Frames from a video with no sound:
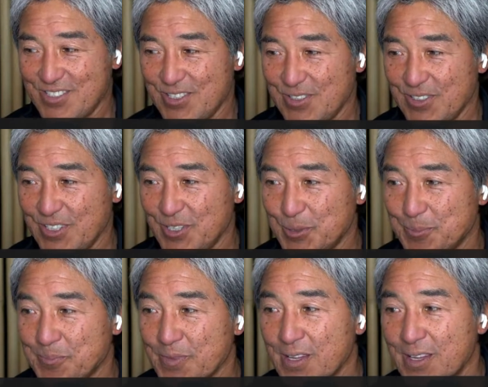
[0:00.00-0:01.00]
So,
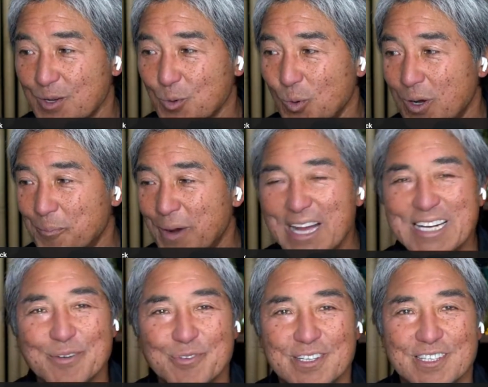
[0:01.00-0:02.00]

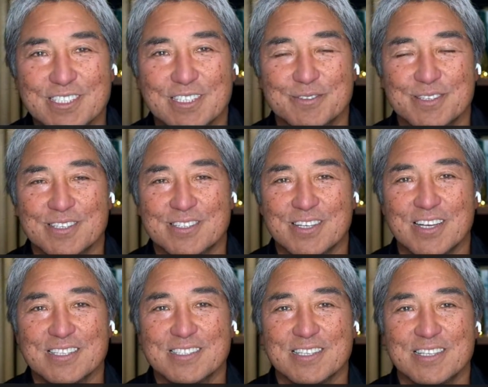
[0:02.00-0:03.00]
my definition of
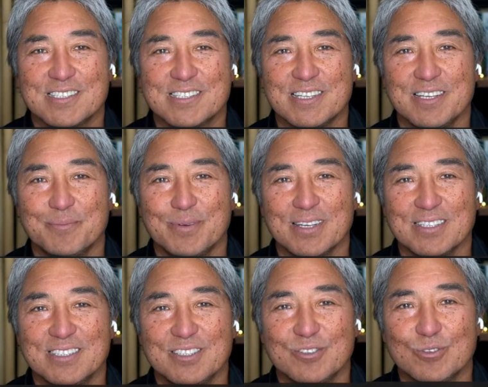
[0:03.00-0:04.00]
success is the
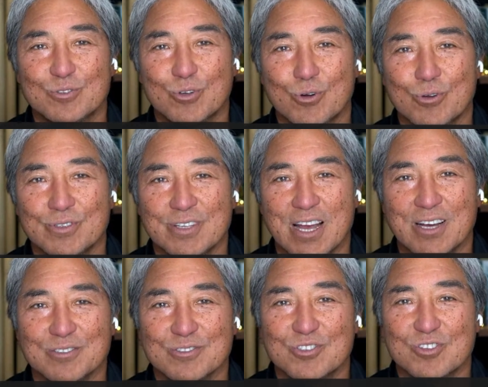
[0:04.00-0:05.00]
ability to turn
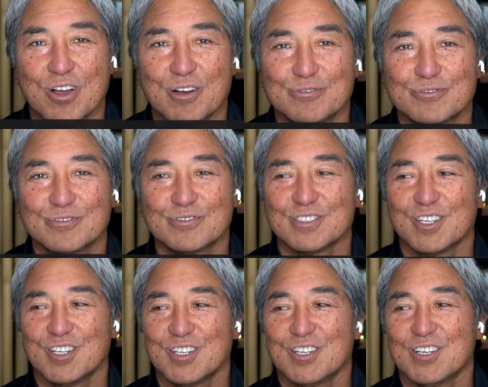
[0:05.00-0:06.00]
down stuff
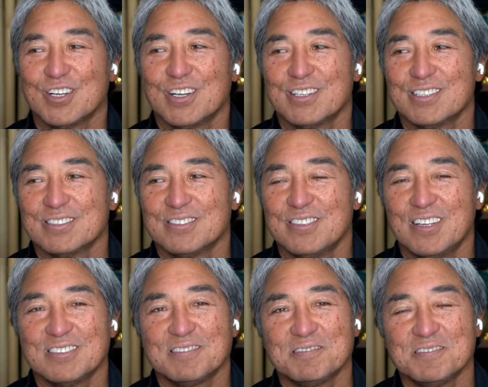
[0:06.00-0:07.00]

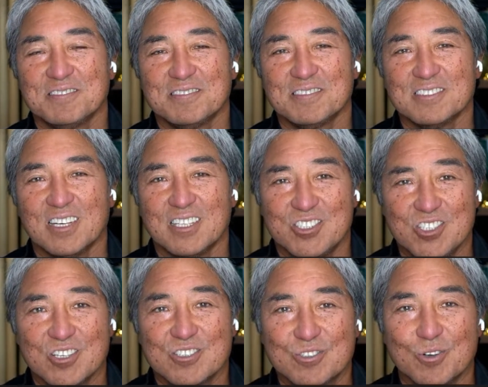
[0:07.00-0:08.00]
that I
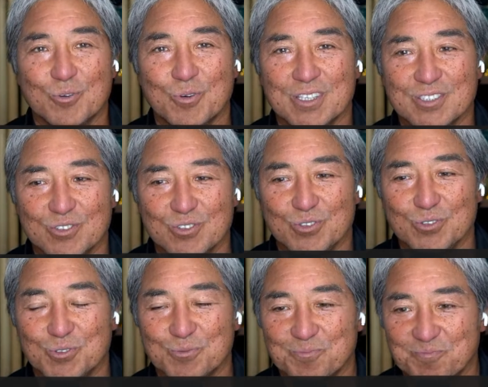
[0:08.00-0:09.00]
just don't want to
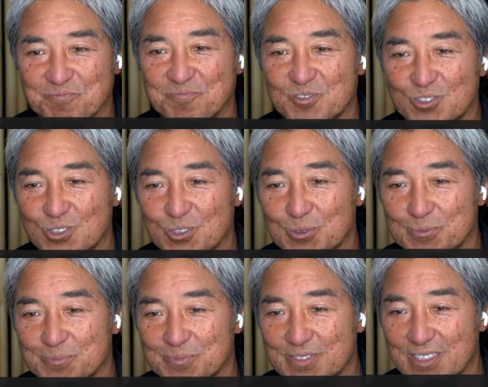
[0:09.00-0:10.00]
do.
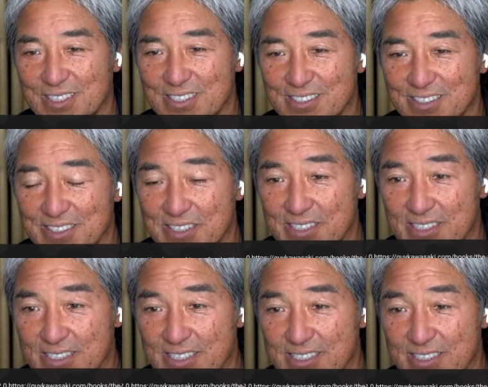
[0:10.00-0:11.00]
So, that's it.
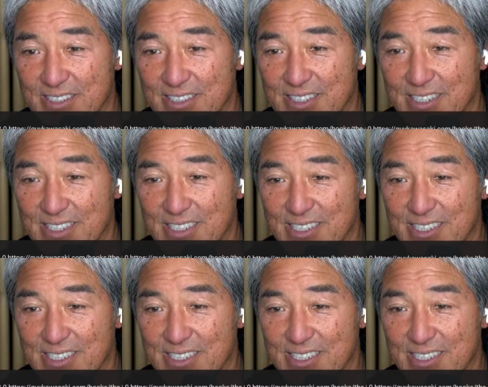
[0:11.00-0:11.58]
Let's see.